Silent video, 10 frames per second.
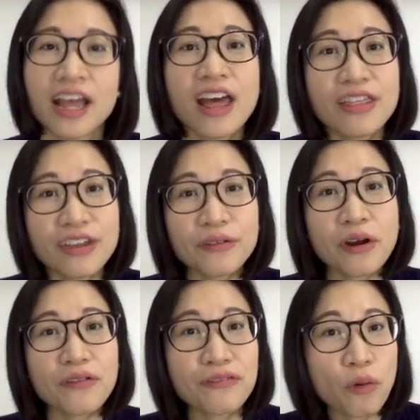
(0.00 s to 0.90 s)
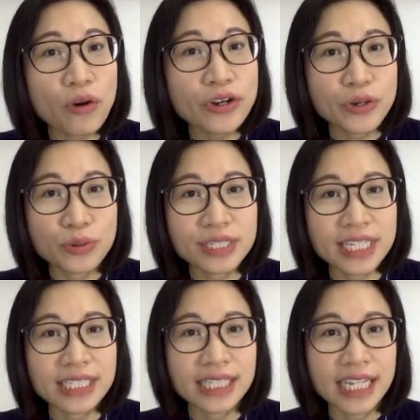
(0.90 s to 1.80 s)
There are 4
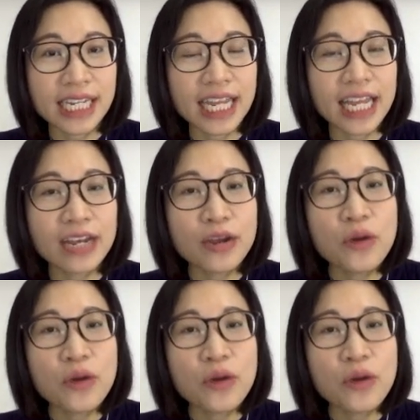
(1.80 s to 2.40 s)
doses needed,